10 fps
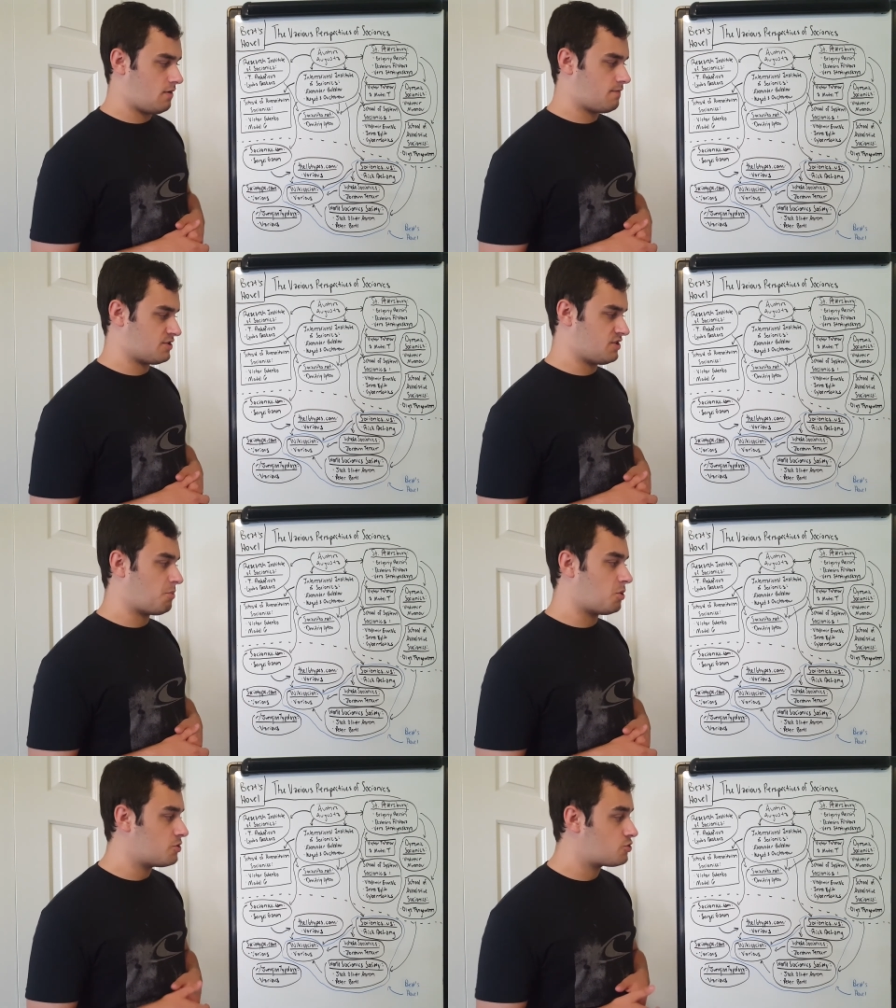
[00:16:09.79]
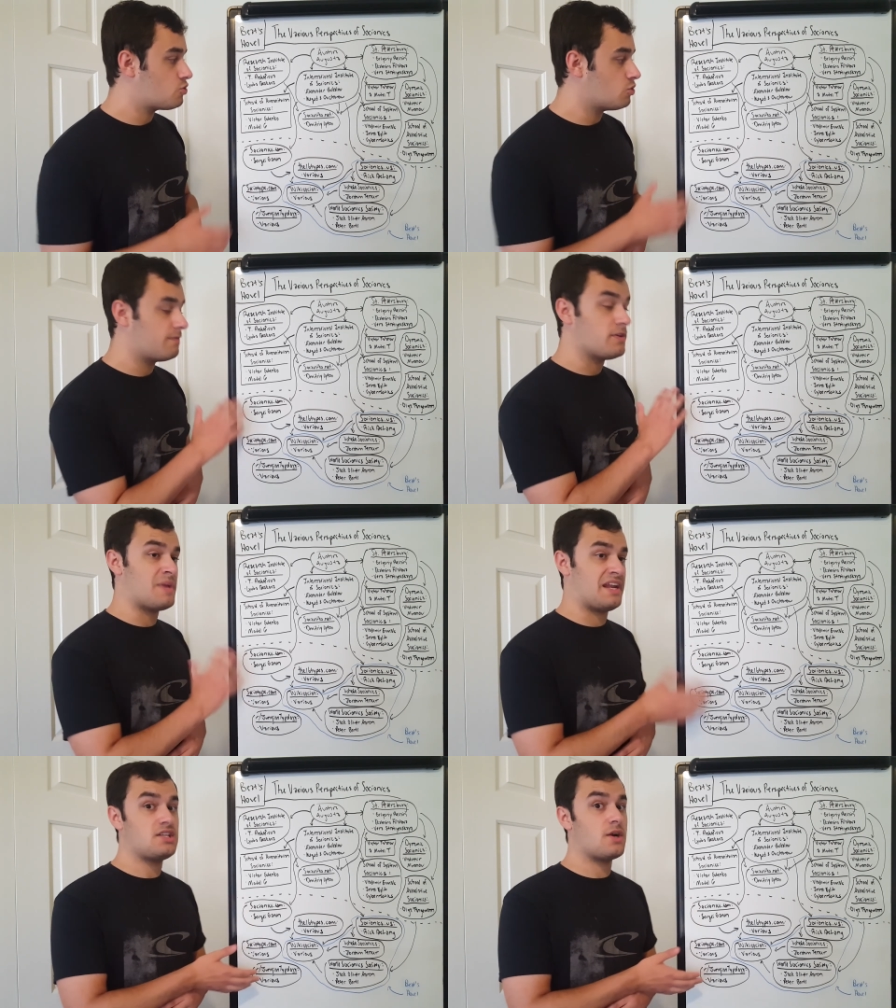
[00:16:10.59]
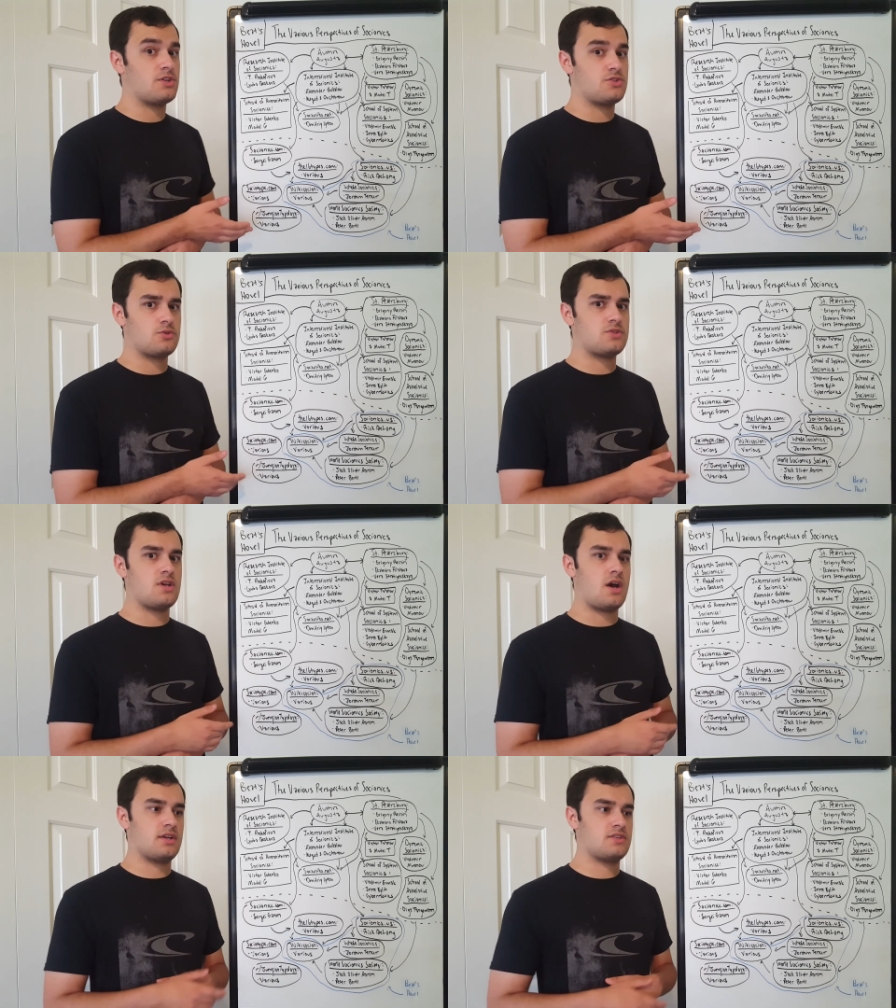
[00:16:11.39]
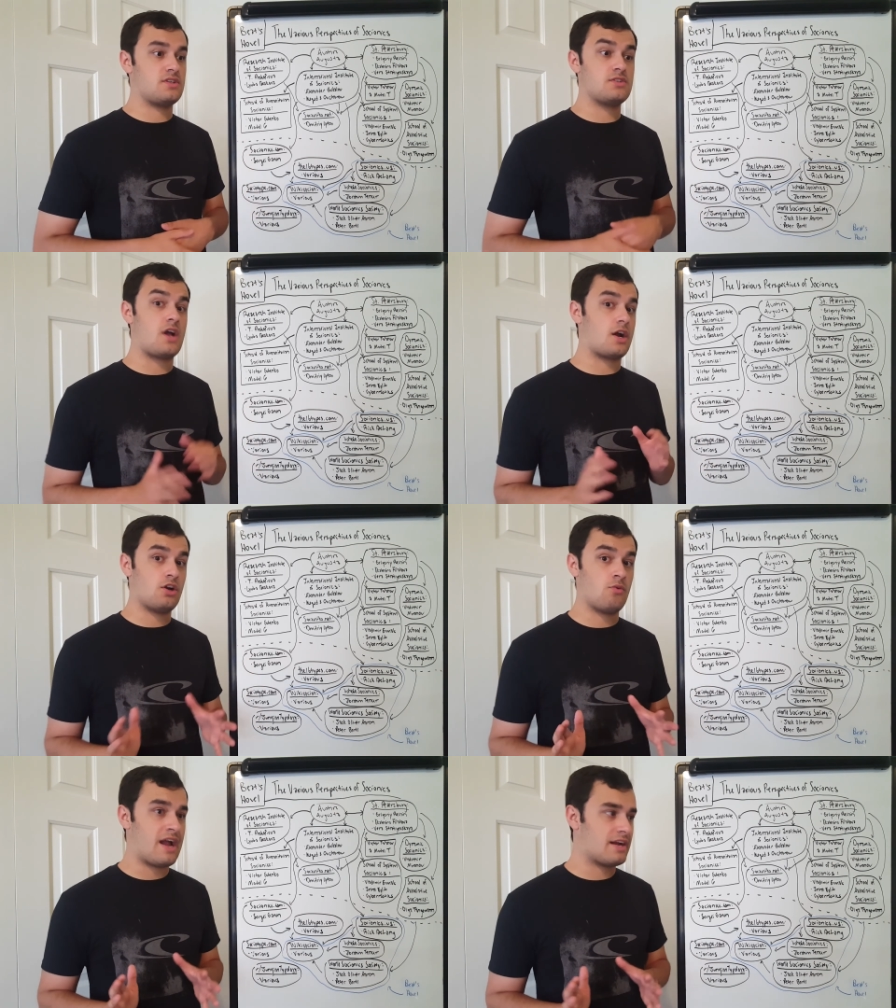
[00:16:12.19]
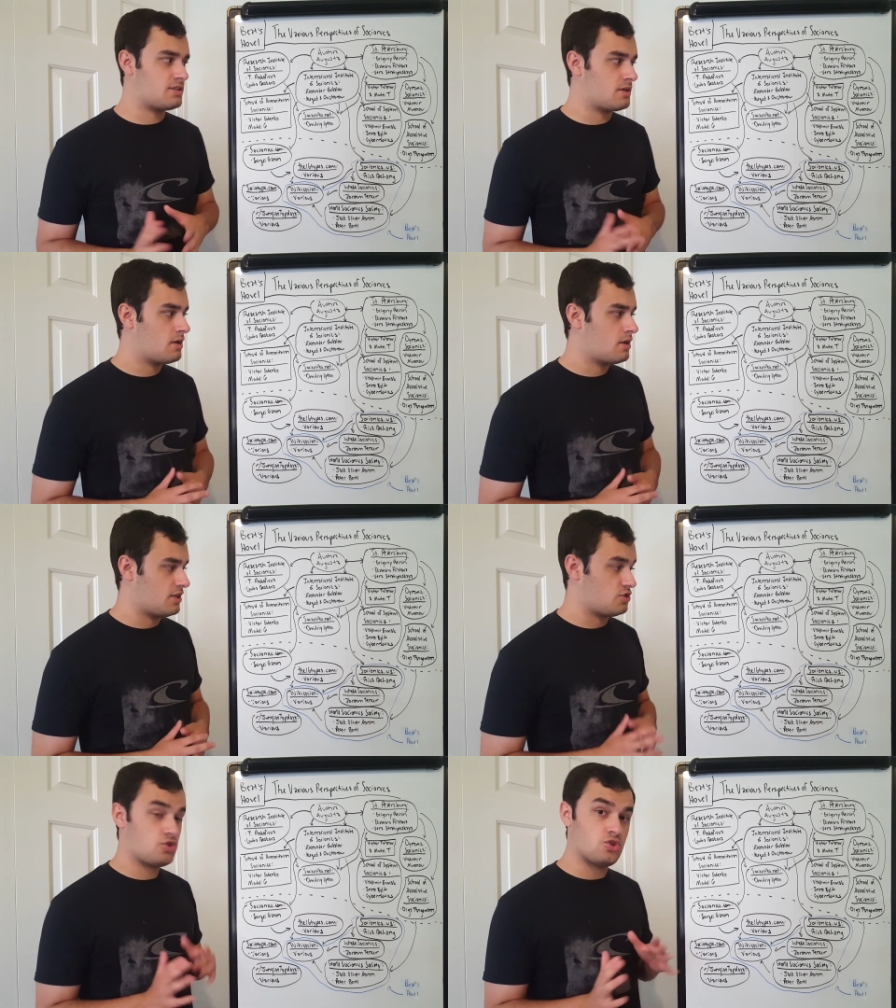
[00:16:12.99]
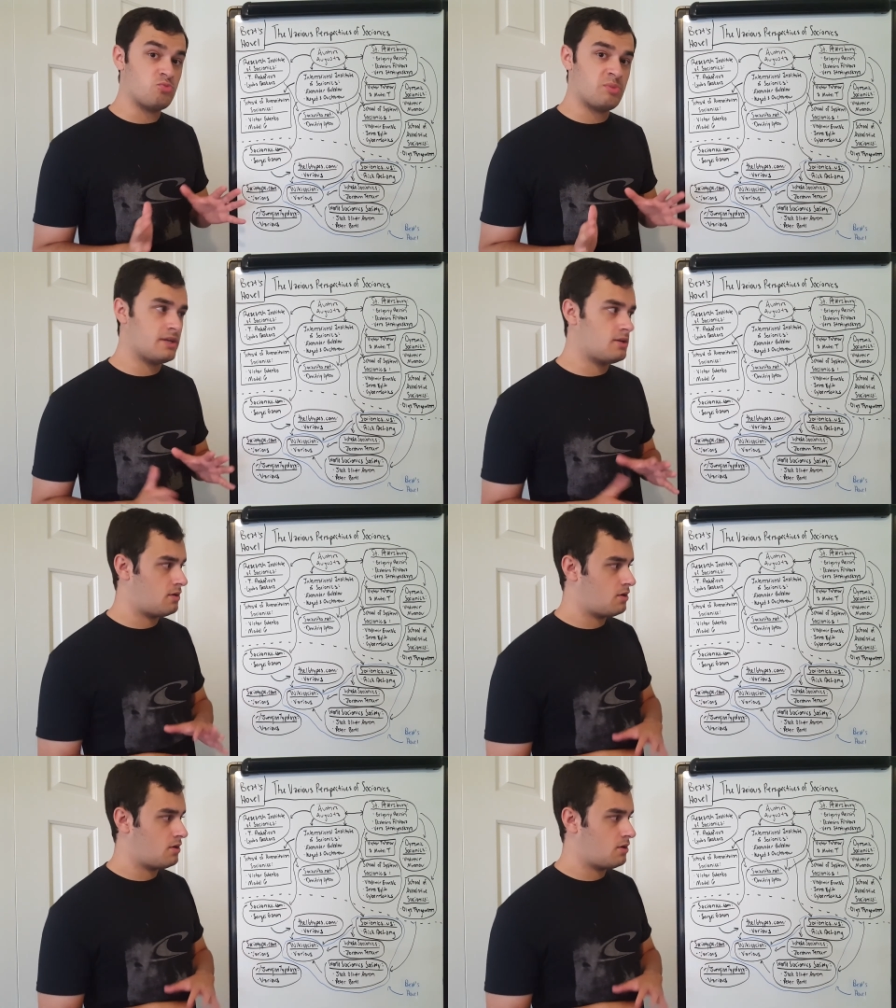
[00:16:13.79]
for example, School of Humanitarian Socionics is not correct, it's stupid,